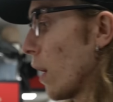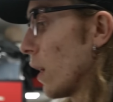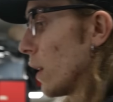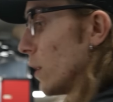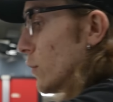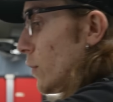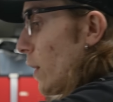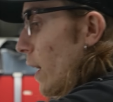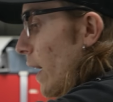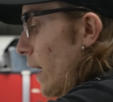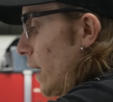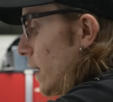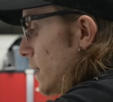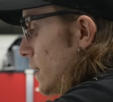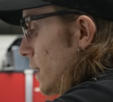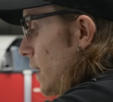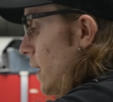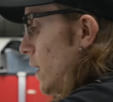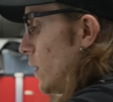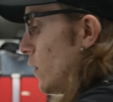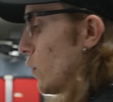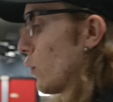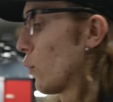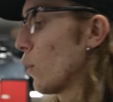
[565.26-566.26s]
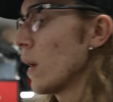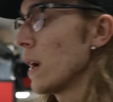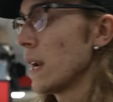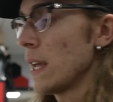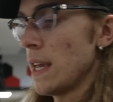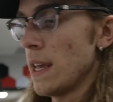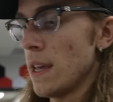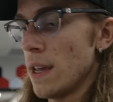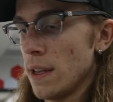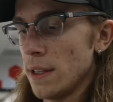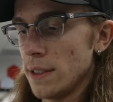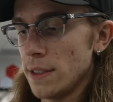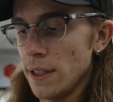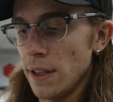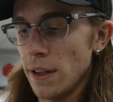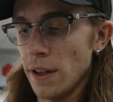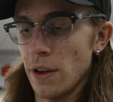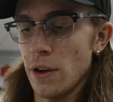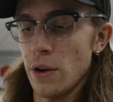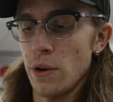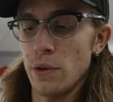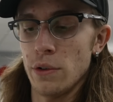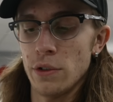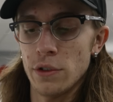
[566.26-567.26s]
On Dragon Skin twenty
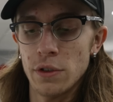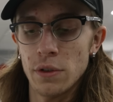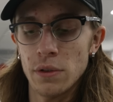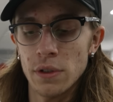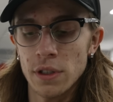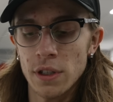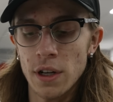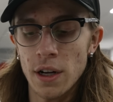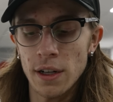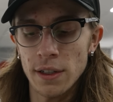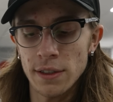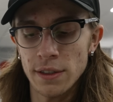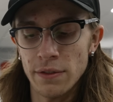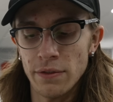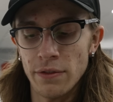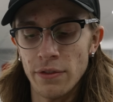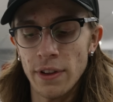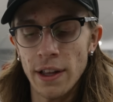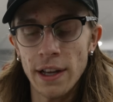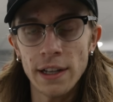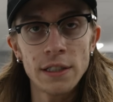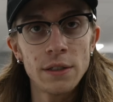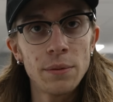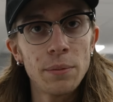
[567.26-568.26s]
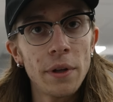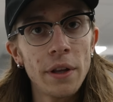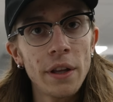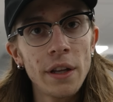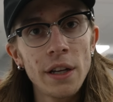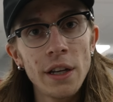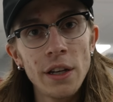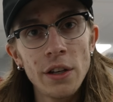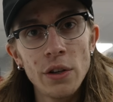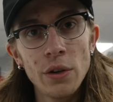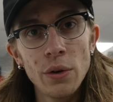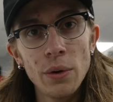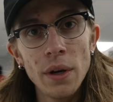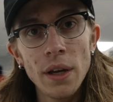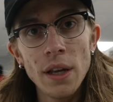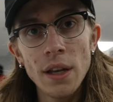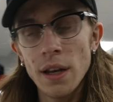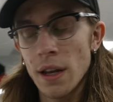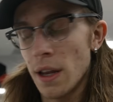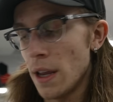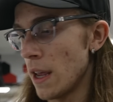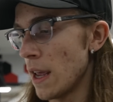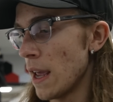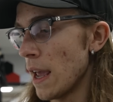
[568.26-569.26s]
silicone, so it's got some flexibility to it,
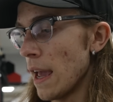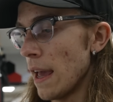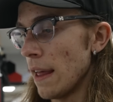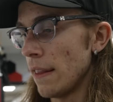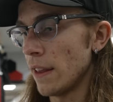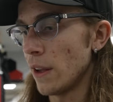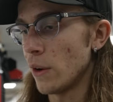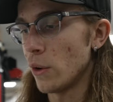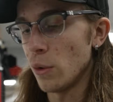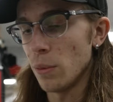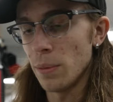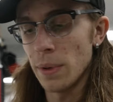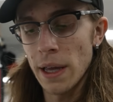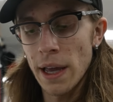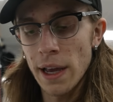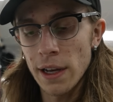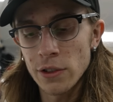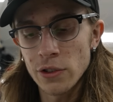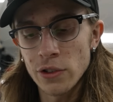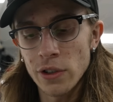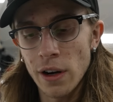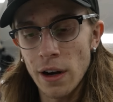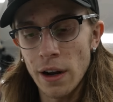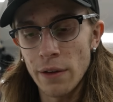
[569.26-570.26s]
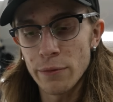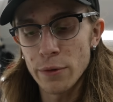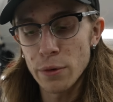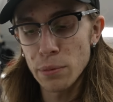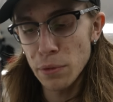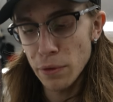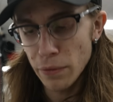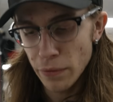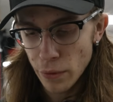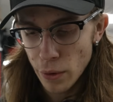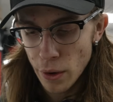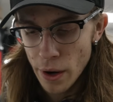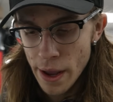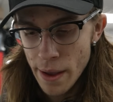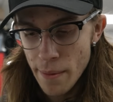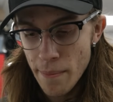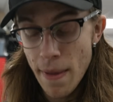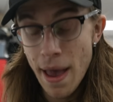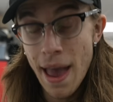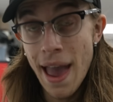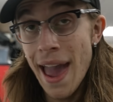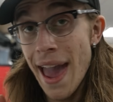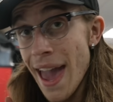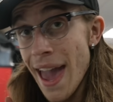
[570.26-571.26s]
and then it will be extra comfortable for him.
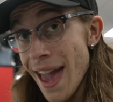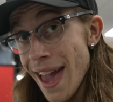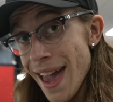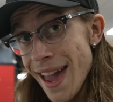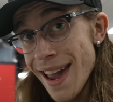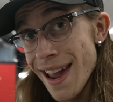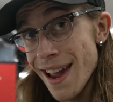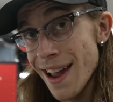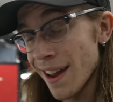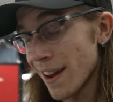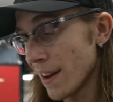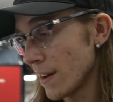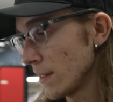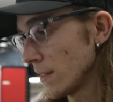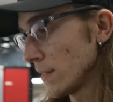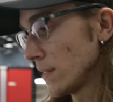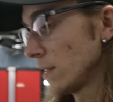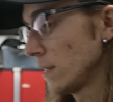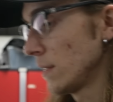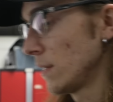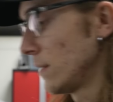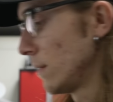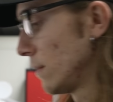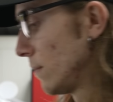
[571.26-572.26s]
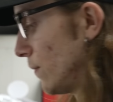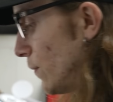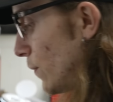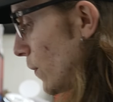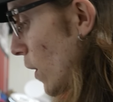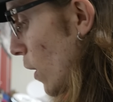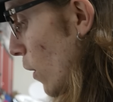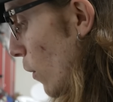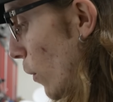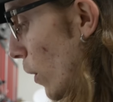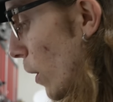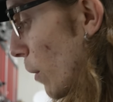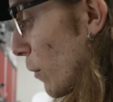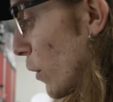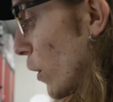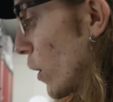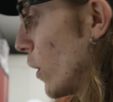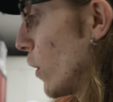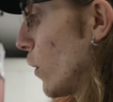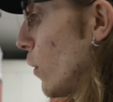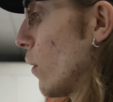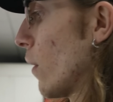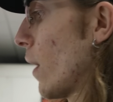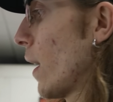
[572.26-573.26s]
And what I'm
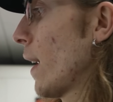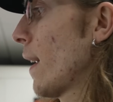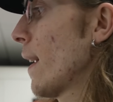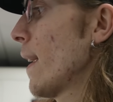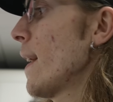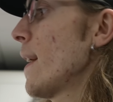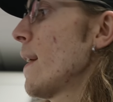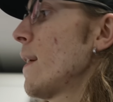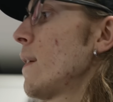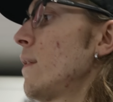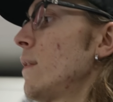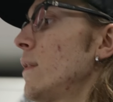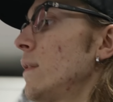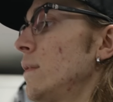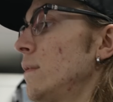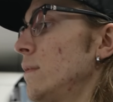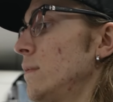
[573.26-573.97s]
gonna do right now